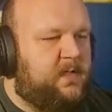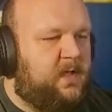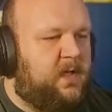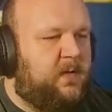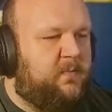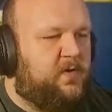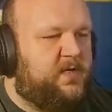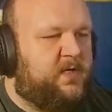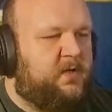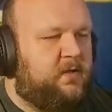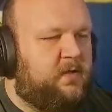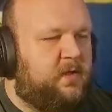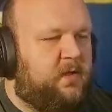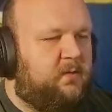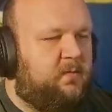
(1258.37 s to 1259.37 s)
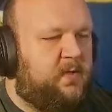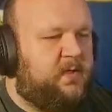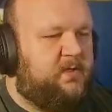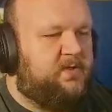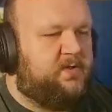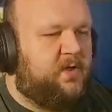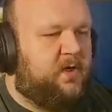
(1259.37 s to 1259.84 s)
particularly when
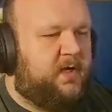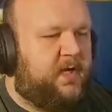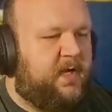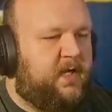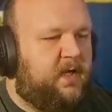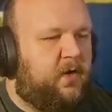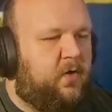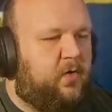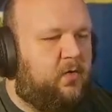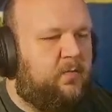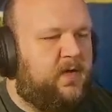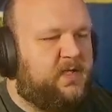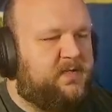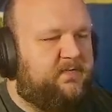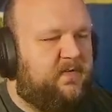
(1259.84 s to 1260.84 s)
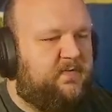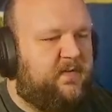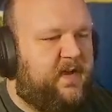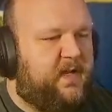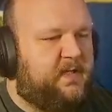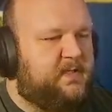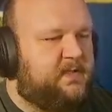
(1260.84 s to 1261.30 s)
you start getting a whole bunch of
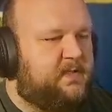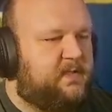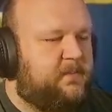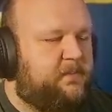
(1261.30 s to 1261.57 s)
effects.